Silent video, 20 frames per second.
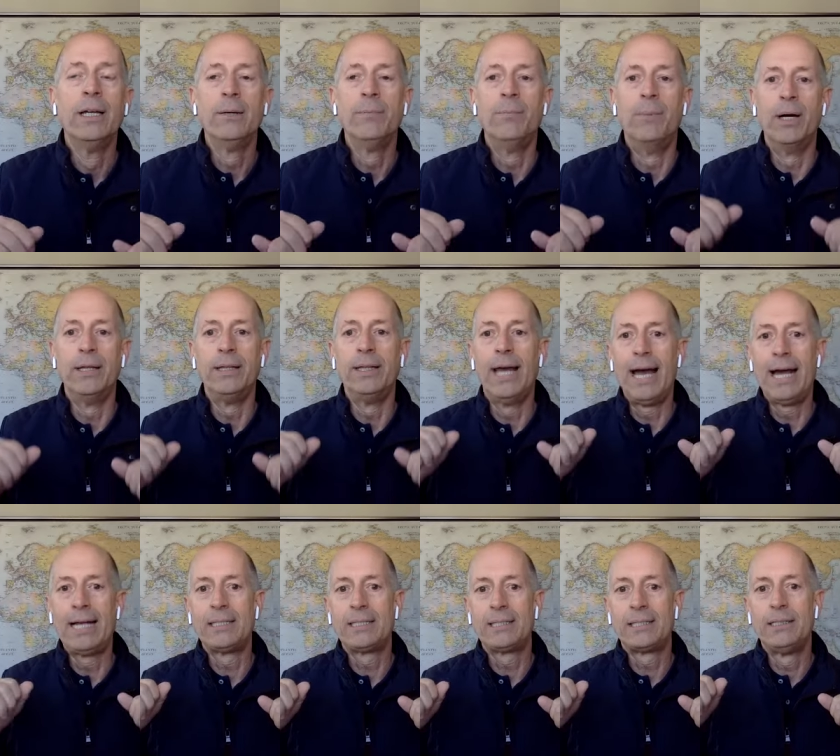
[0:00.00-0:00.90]
Mm-hmm. But
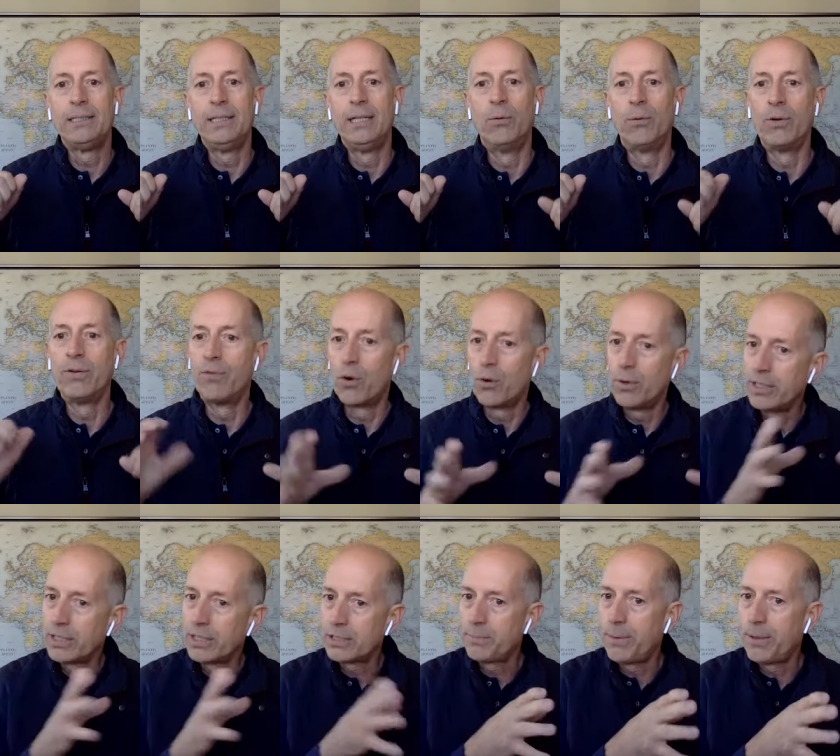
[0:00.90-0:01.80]
that's, you know, we've
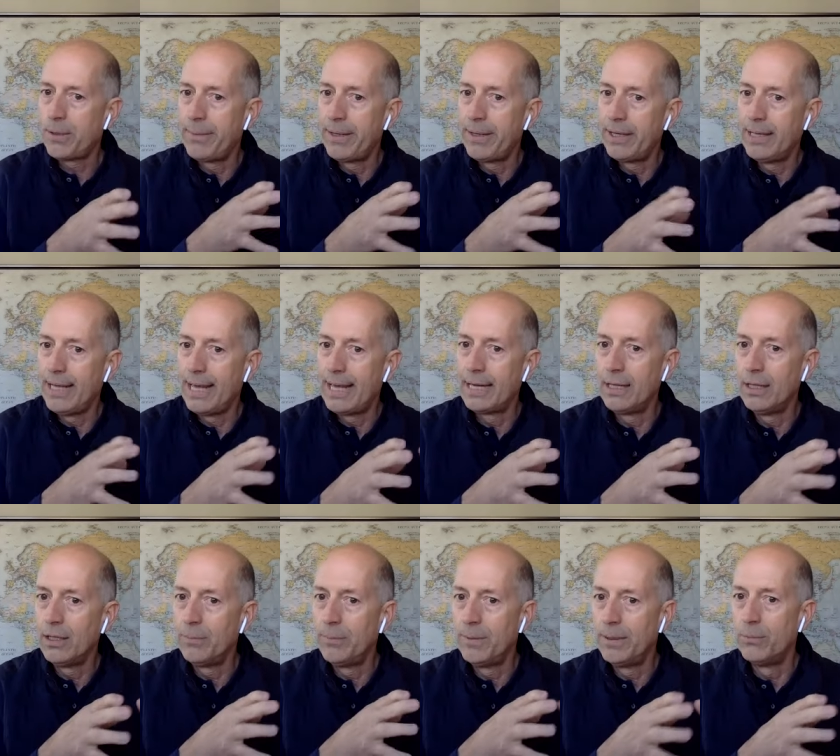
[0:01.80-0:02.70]
already experimented that a
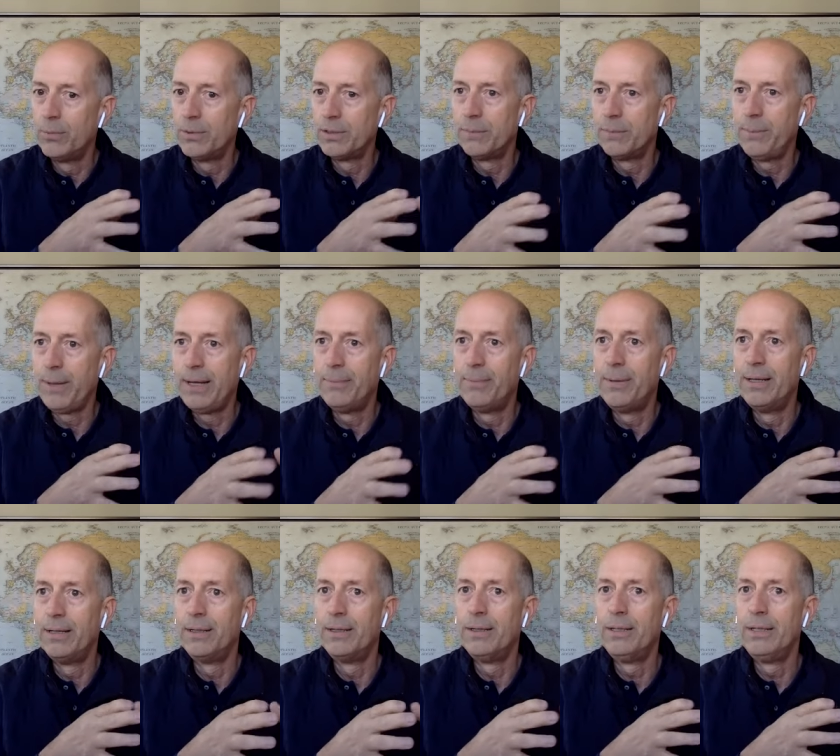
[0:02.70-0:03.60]
little bit with the
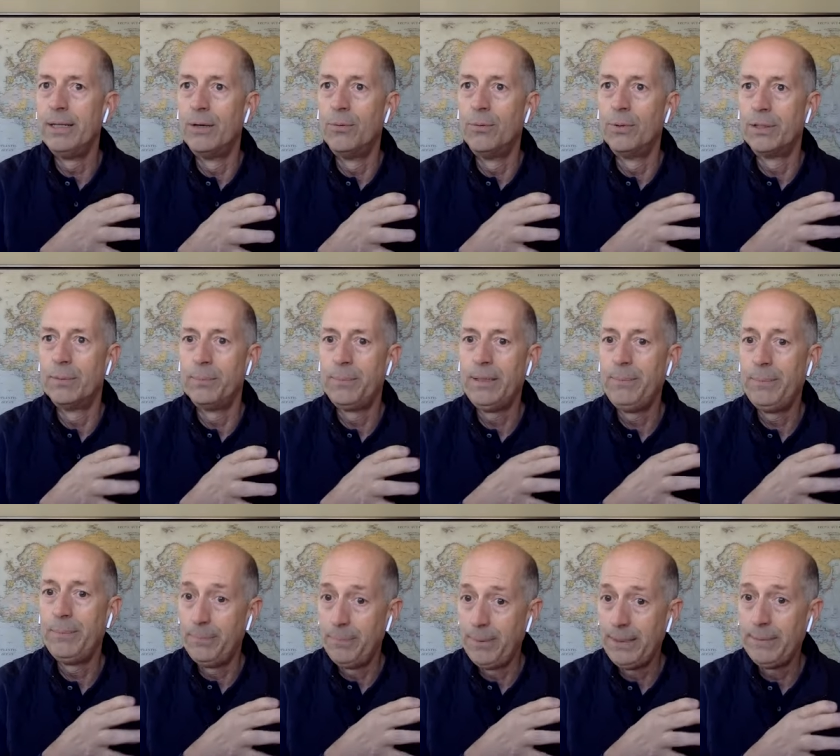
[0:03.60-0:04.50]
payment, you know, with the
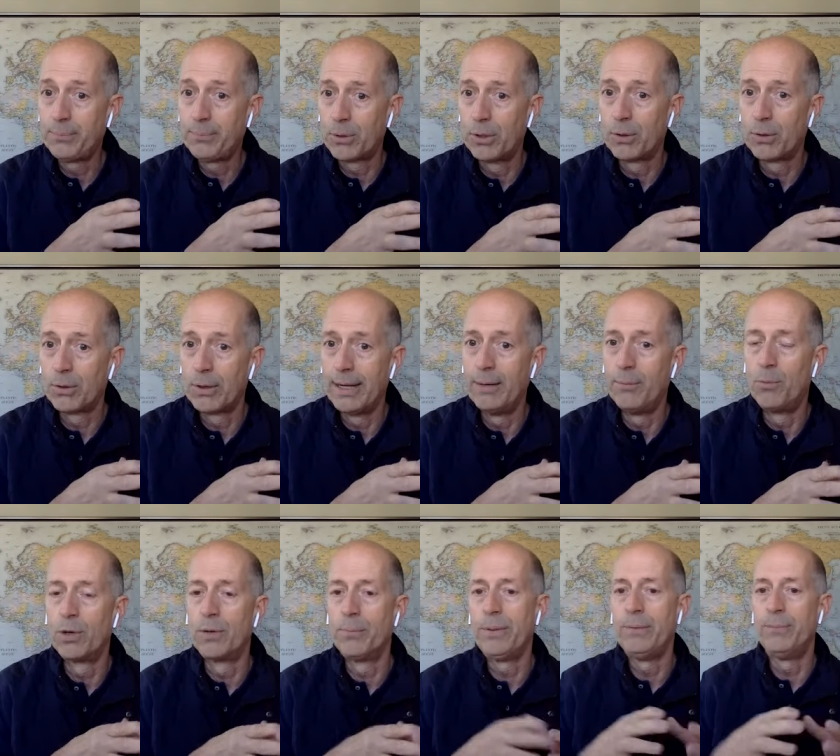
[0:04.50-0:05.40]
PPP program
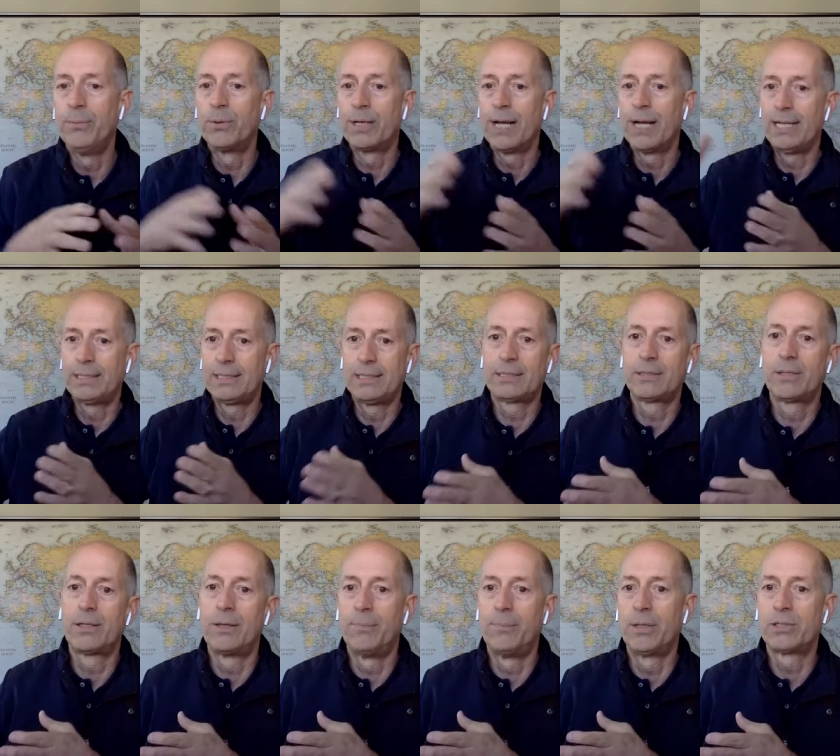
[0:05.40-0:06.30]
where people got
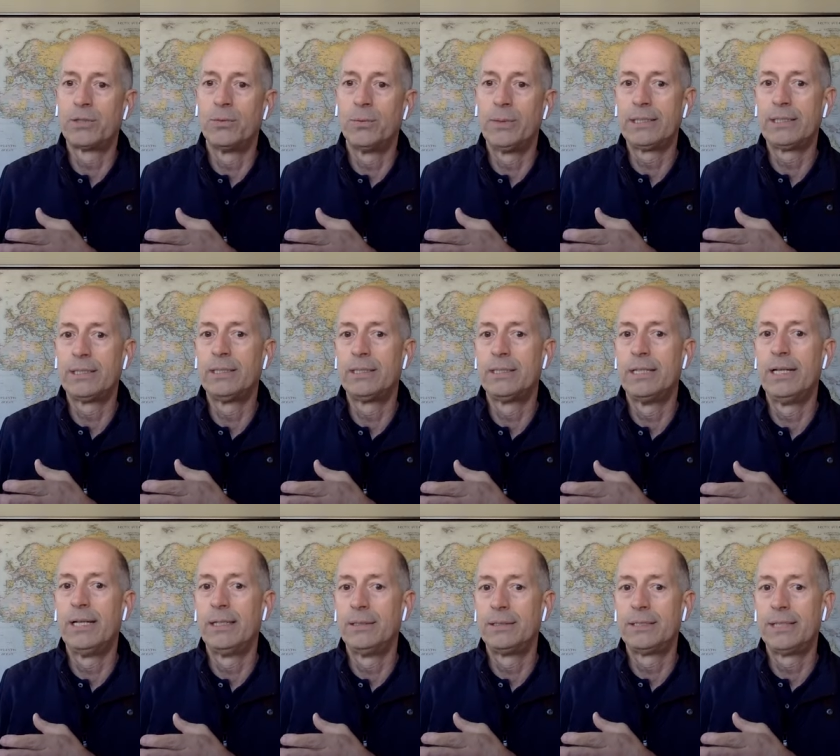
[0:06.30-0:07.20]
600 bucks a week to
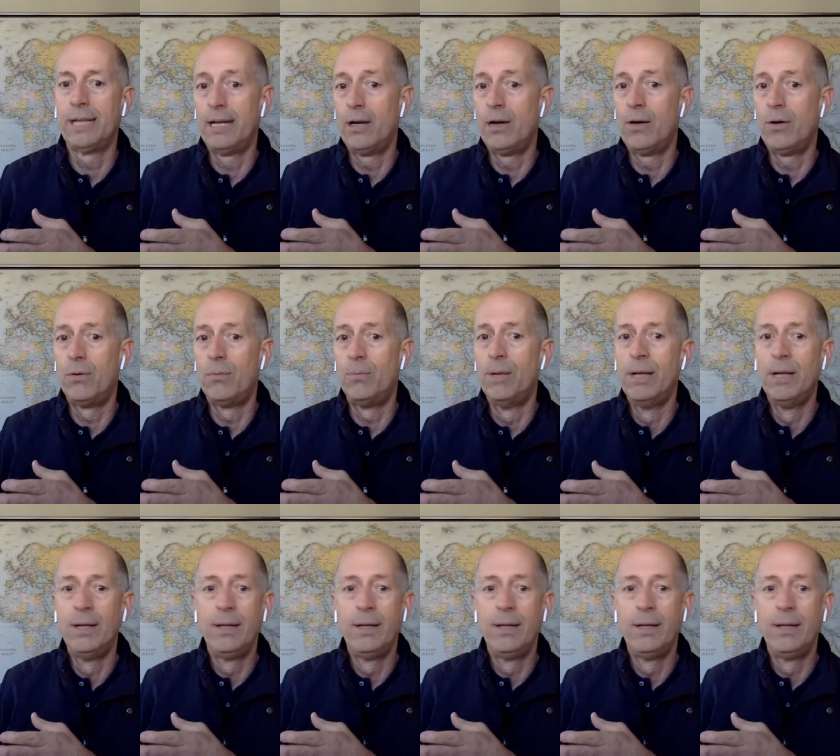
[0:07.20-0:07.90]
stay, stay home.